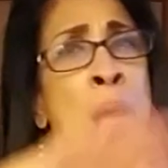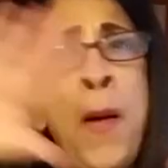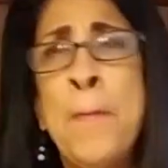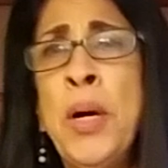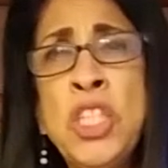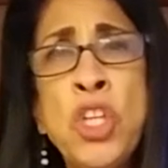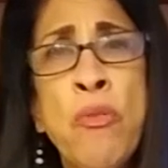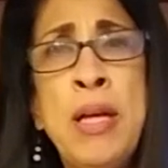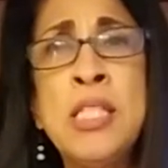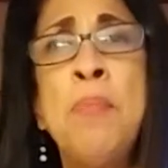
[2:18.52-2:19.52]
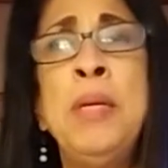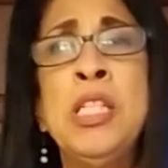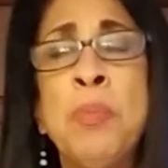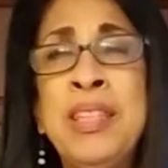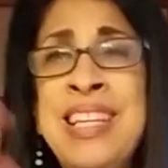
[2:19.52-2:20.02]
bunch of recipes,
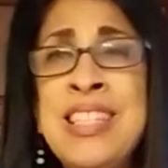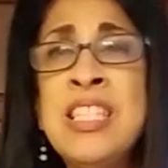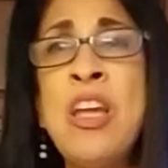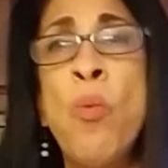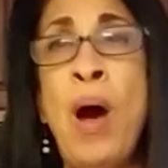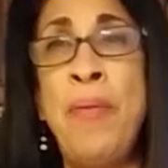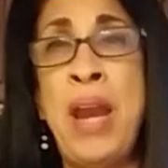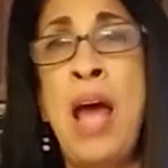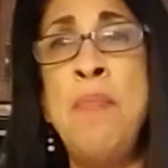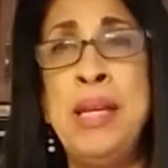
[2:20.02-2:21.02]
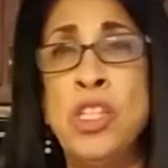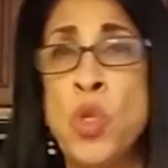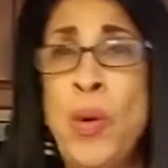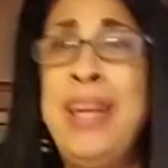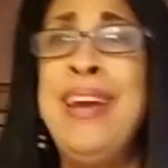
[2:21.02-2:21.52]
but this is the one that I've been
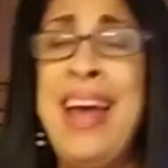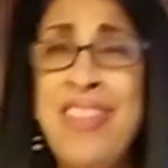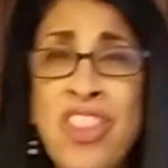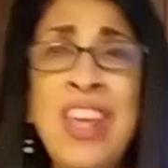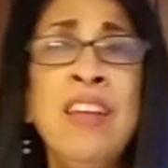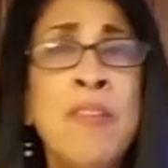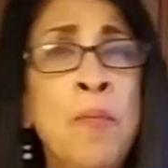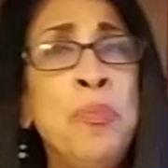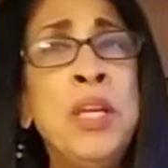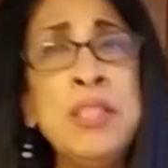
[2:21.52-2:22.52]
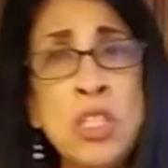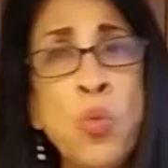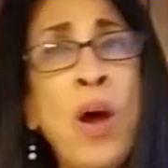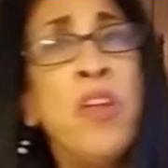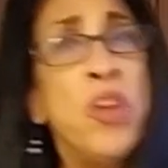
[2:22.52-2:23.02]
doing, and I think this is
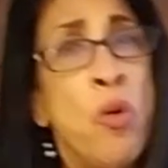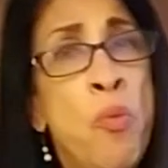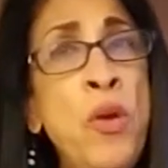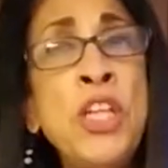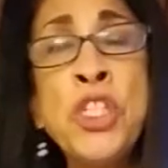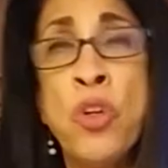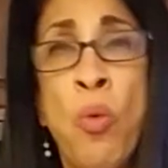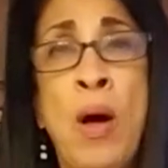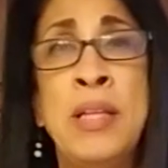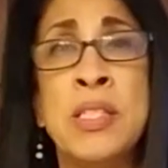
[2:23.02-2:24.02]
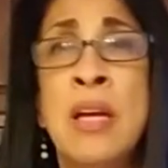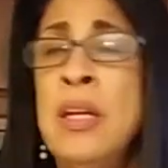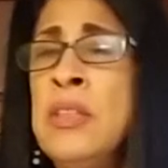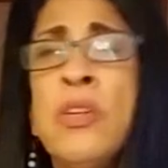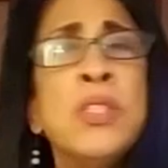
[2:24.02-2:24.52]
one of the original ones.
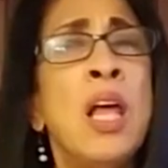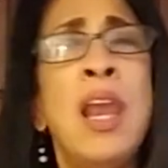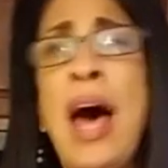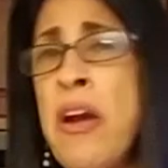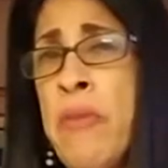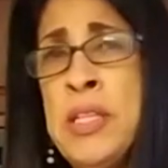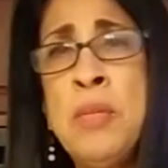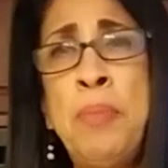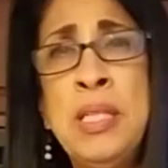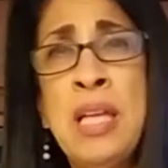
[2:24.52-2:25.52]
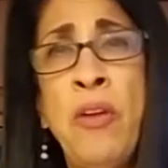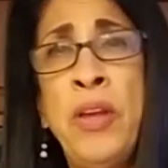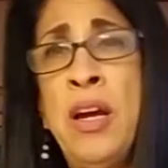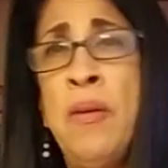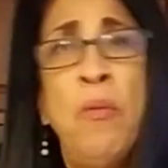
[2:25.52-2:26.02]
There's a lot of recipes out
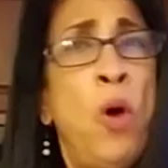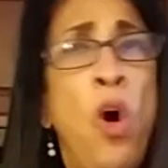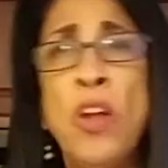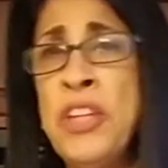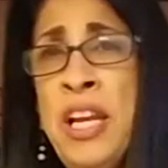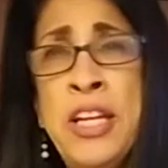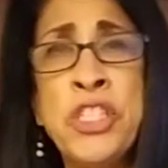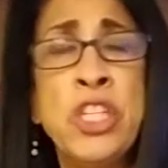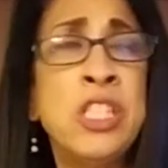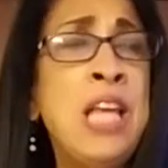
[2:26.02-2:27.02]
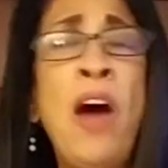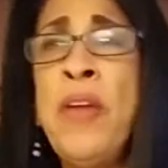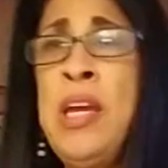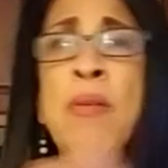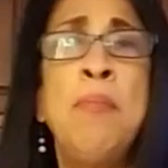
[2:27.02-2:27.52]
there, all delicious. Now
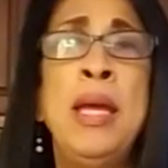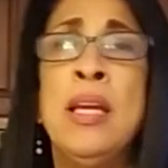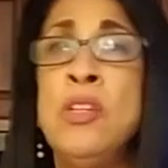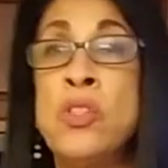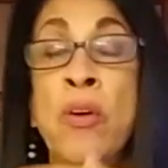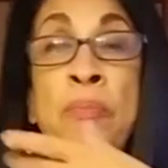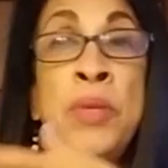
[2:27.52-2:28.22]
they're even making some